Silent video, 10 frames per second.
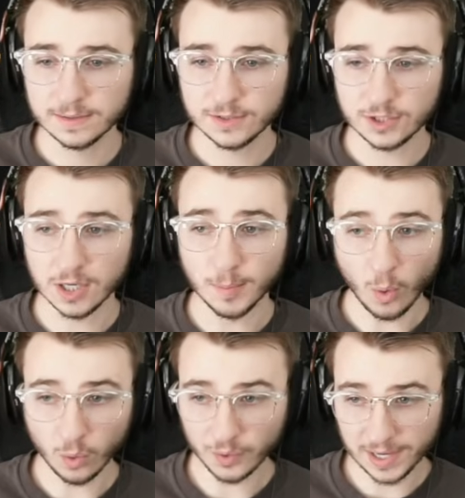some
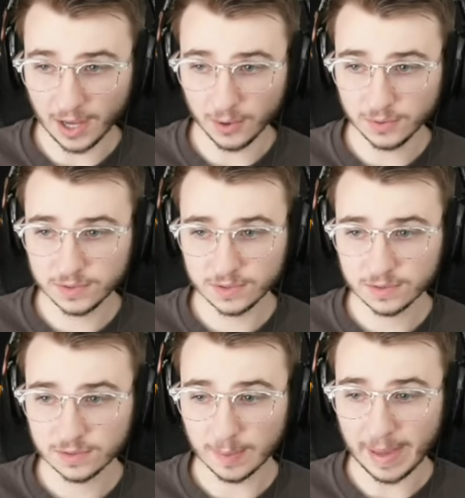Oreos,
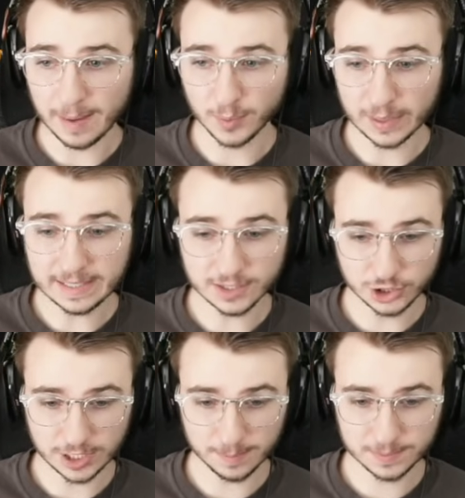the paprika
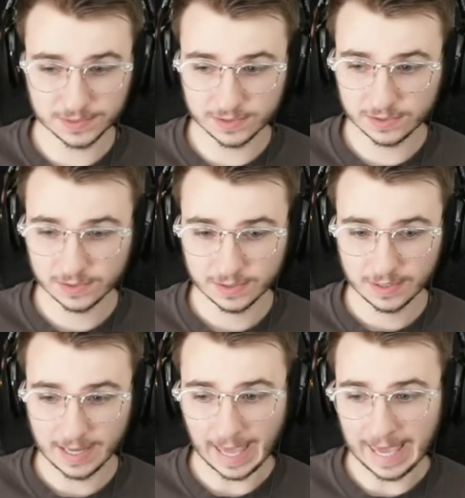chips,
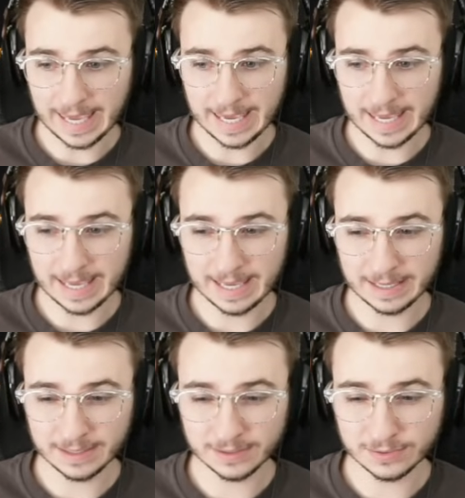
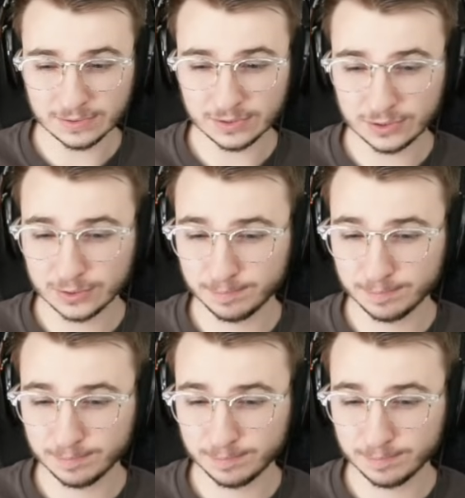and